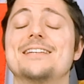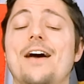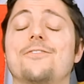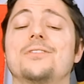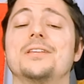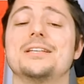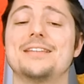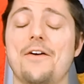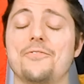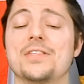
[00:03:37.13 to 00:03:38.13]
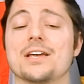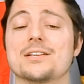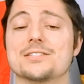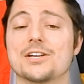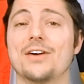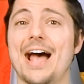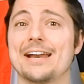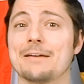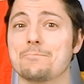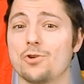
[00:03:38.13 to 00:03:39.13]
definitely, definitely consider
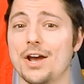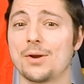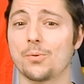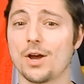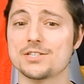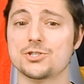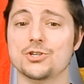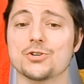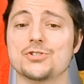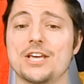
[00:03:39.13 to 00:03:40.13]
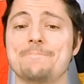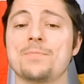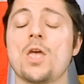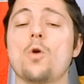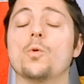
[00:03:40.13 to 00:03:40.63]
adding Brian Rust to your team.